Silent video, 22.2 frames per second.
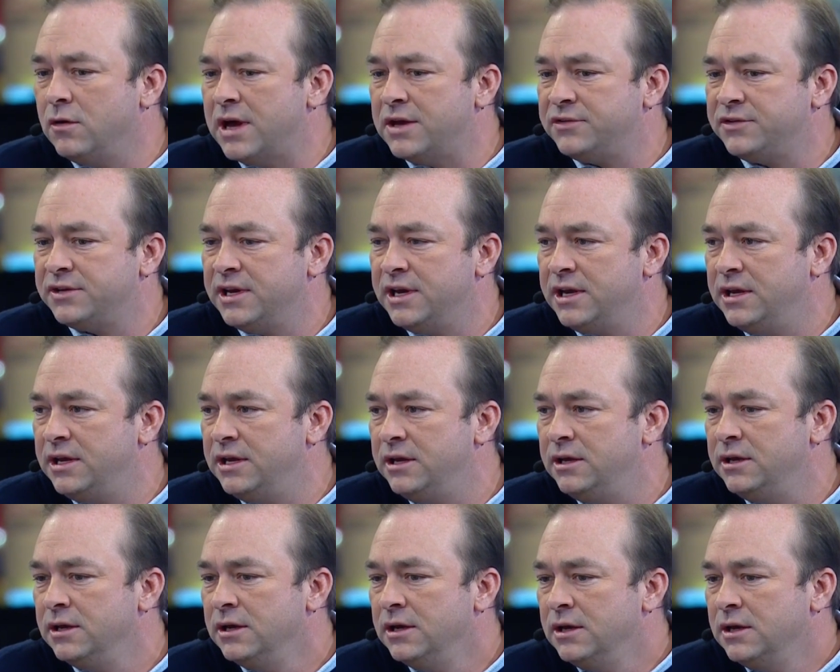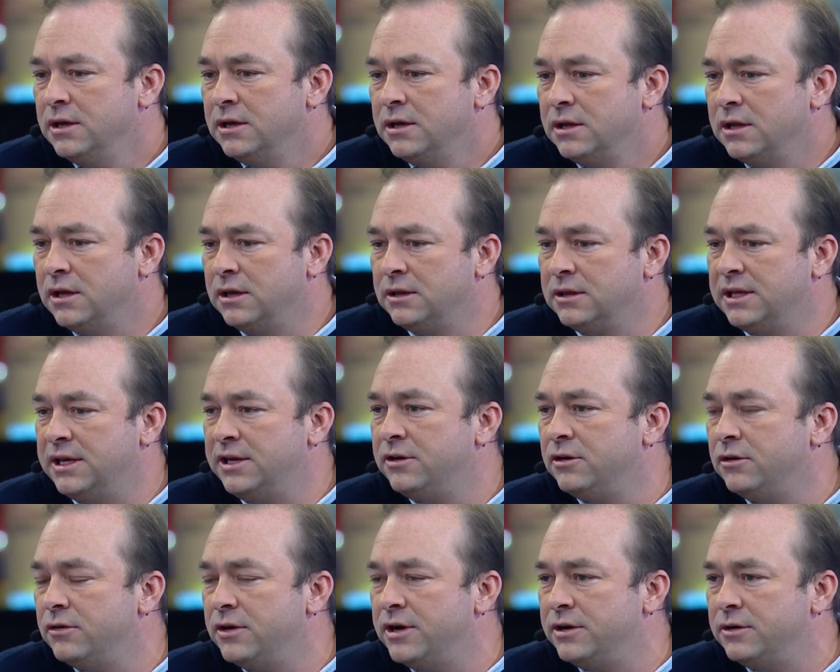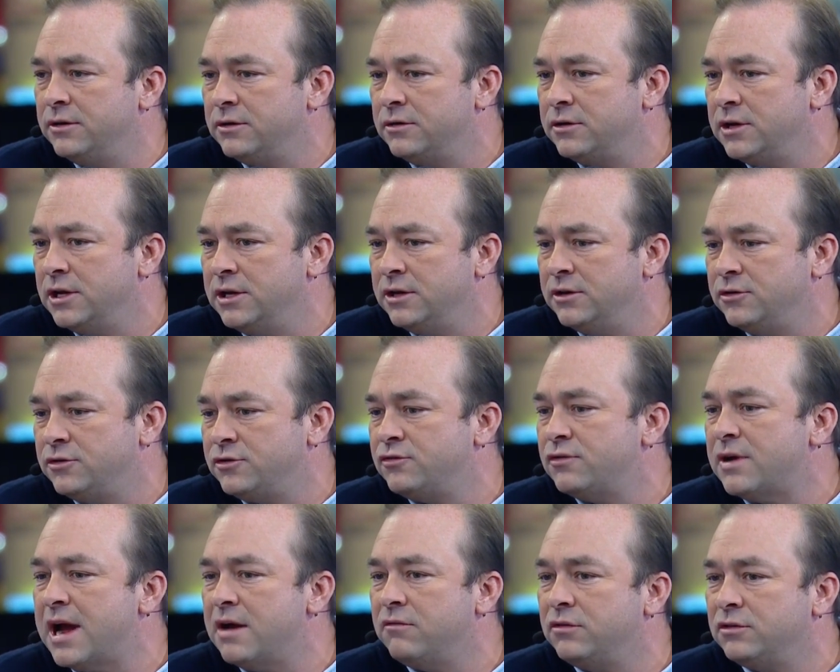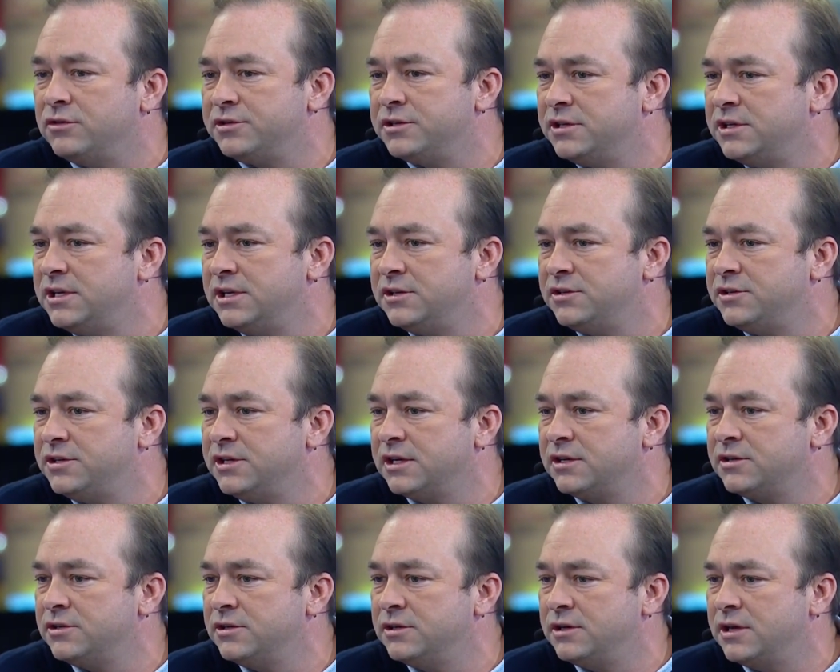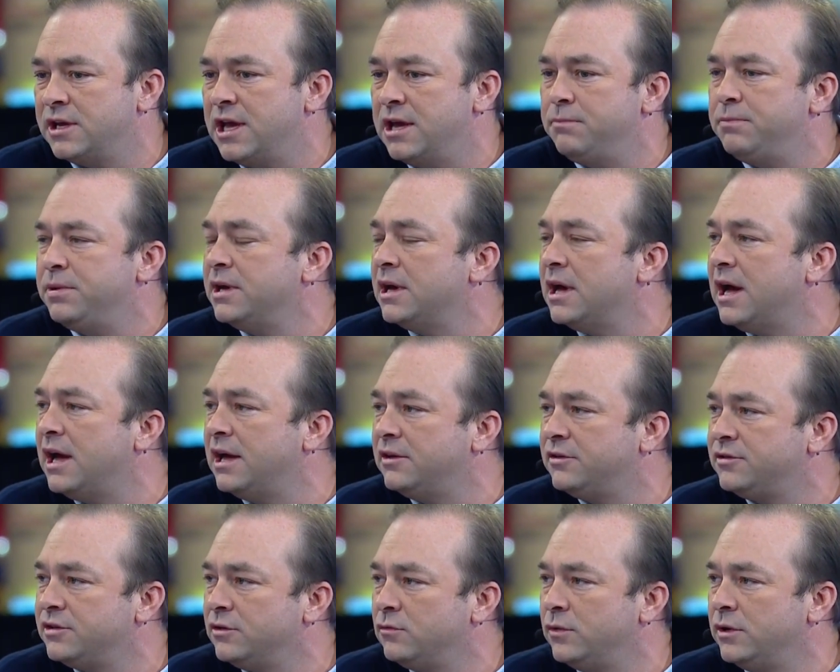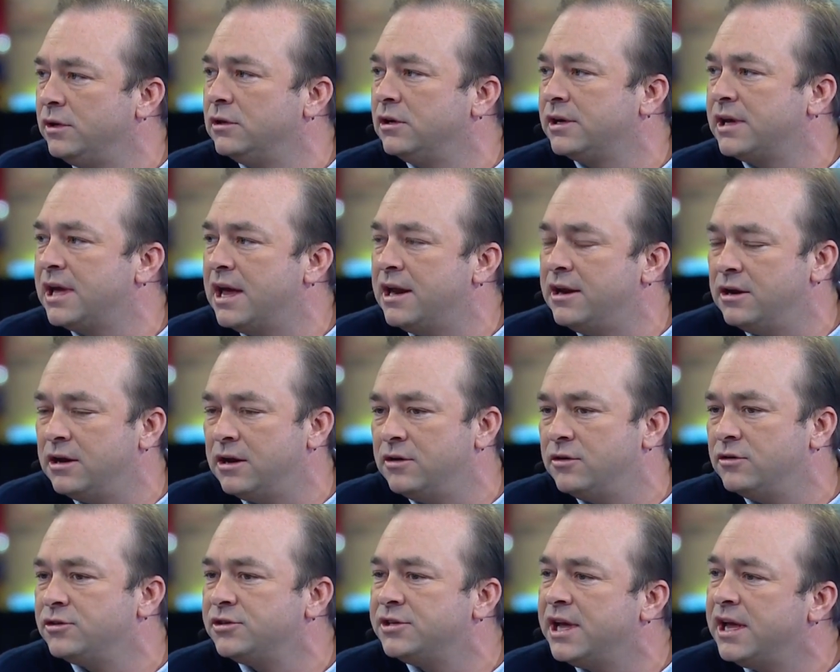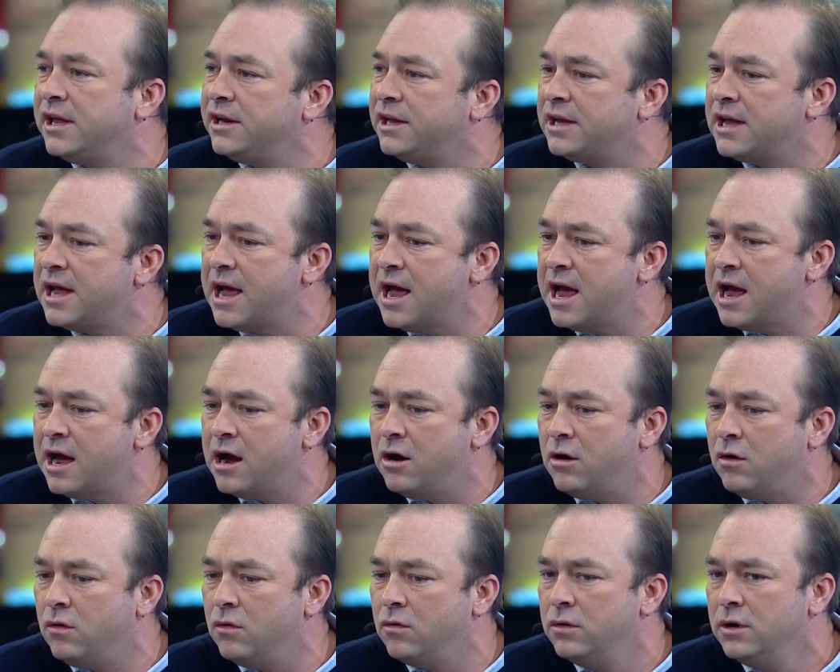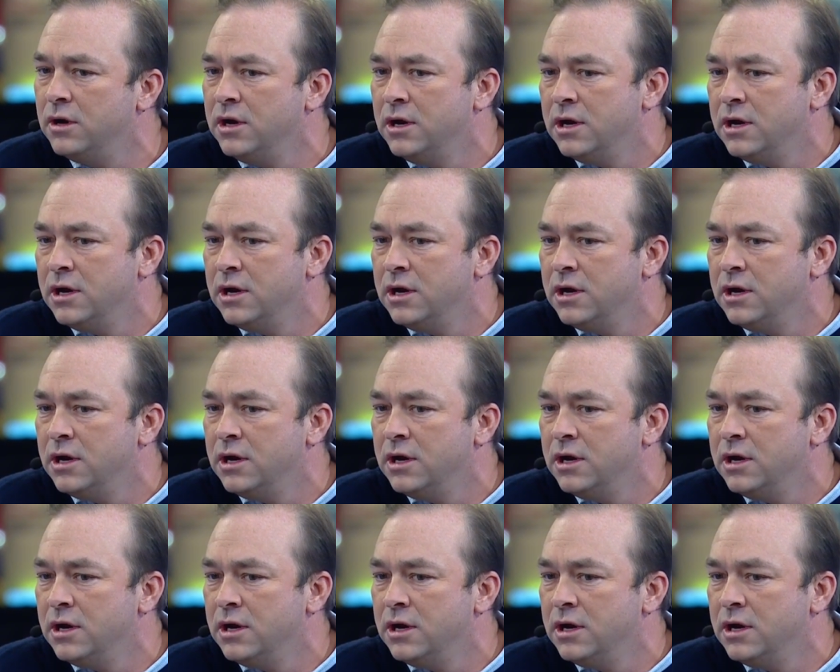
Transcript: as a leader in travel statistics and KPIs that we look at, and understanding how